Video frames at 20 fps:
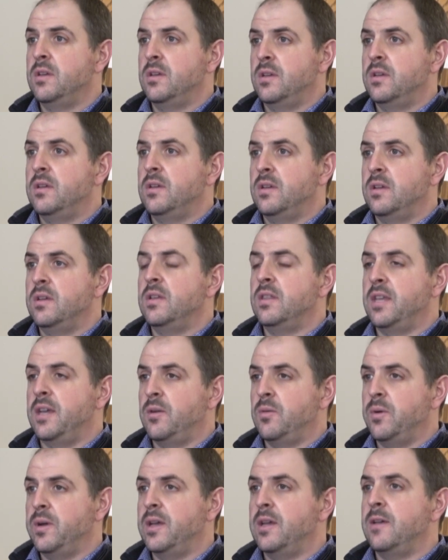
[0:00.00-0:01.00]
yeah. in
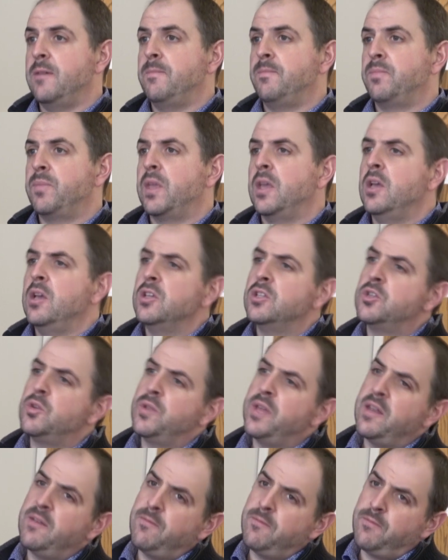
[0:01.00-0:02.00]
that way. So
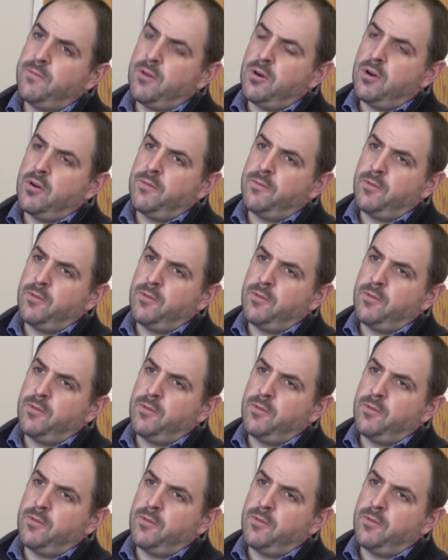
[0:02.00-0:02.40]
then for,